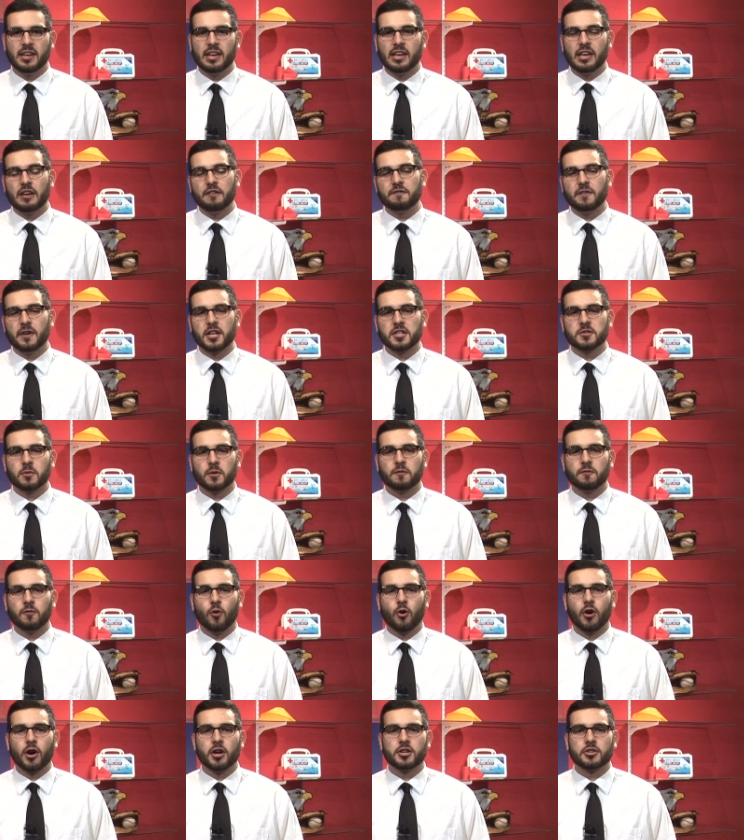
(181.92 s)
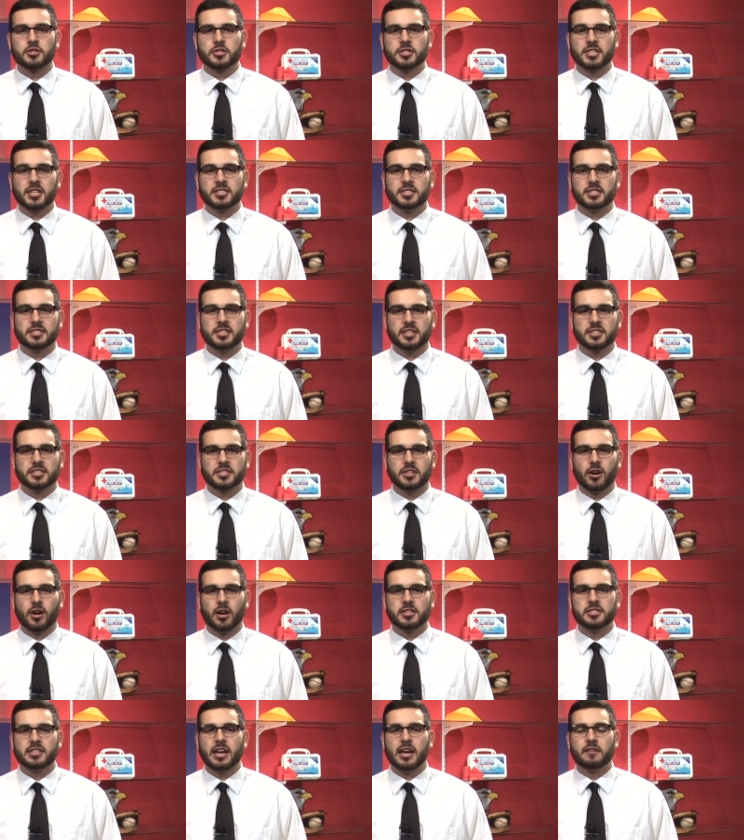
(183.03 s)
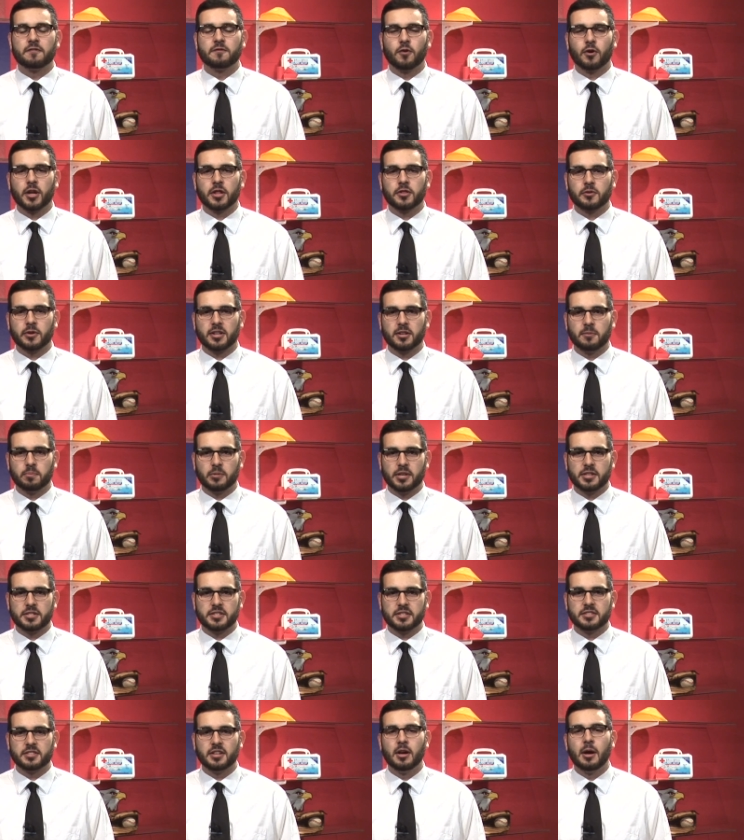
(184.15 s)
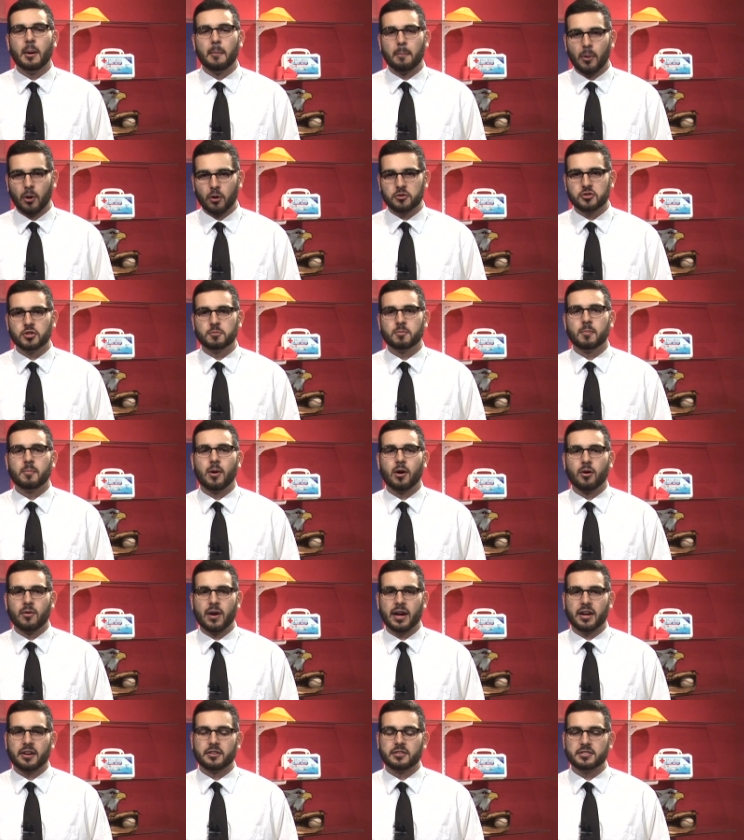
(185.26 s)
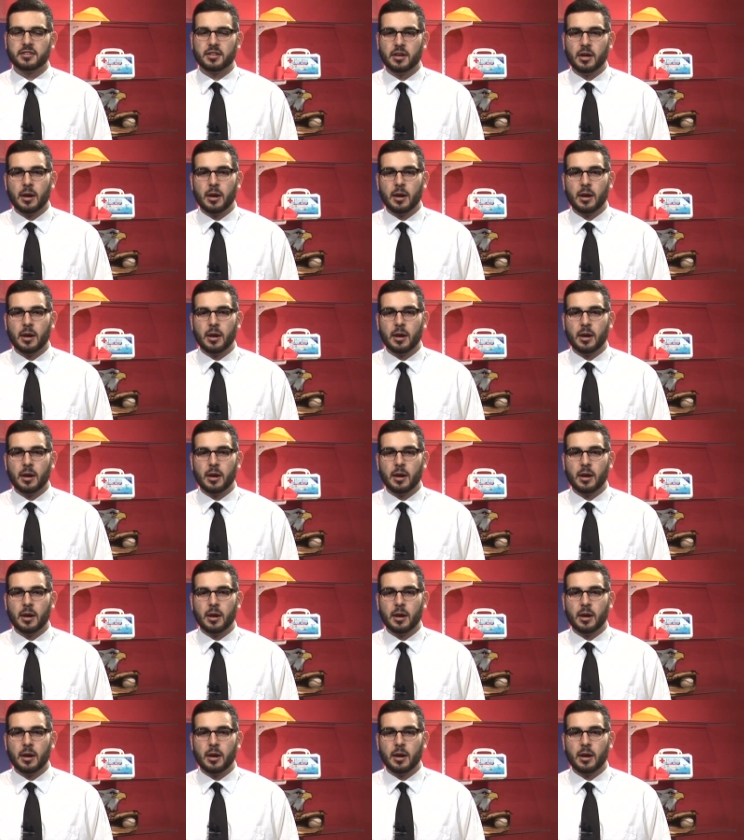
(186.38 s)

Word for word: He finished with four hundred sixty-six yards and forty-three completions, both Super Bowl records.